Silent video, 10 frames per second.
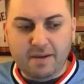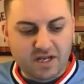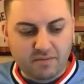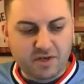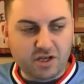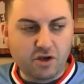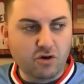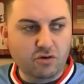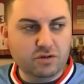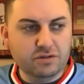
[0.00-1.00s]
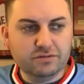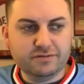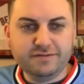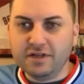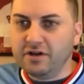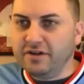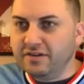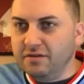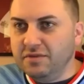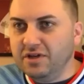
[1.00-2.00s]
gonna go. Flaherty's
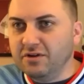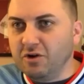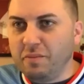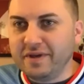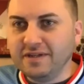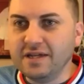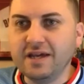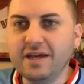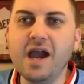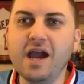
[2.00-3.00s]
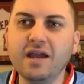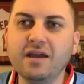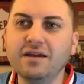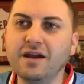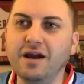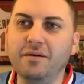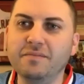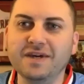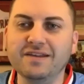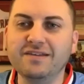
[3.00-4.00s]
gonna be your opening day guy. I'm
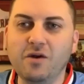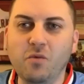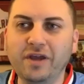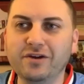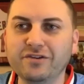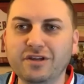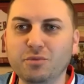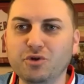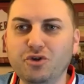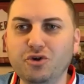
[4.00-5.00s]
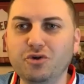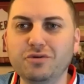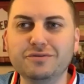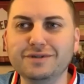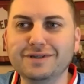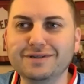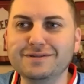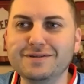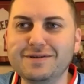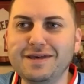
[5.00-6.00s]
gonna say Waino's number 2.
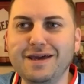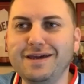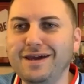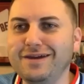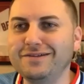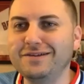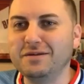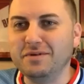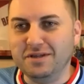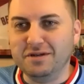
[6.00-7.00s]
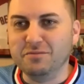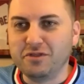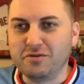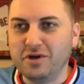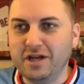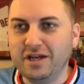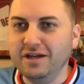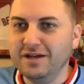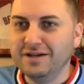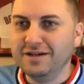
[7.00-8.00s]
KK is gonna be number
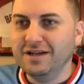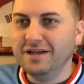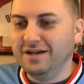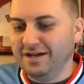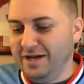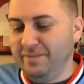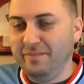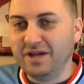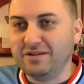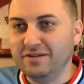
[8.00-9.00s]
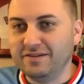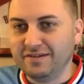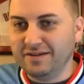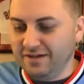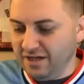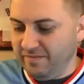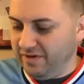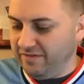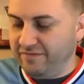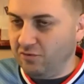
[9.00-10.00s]
3. Nicholas is gonna come
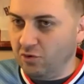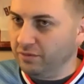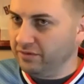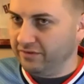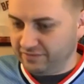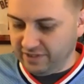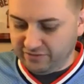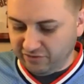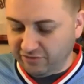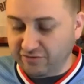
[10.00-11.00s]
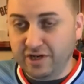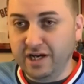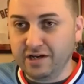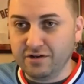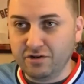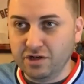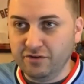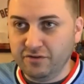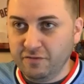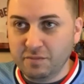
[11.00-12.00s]
in at 4 with his flexor strain, and who
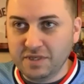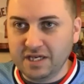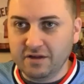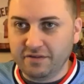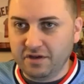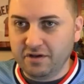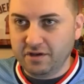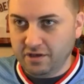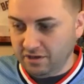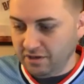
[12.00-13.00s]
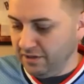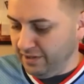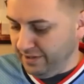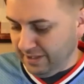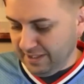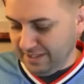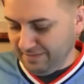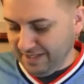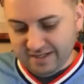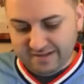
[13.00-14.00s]
knows if he'll be healthy all year. And
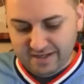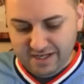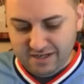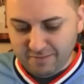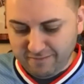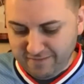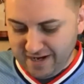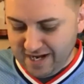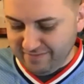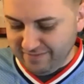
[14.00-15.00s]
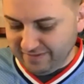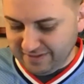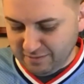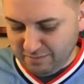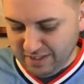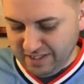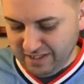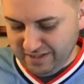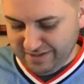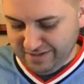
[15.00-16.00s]
I'm gonna say number 5 is gonna be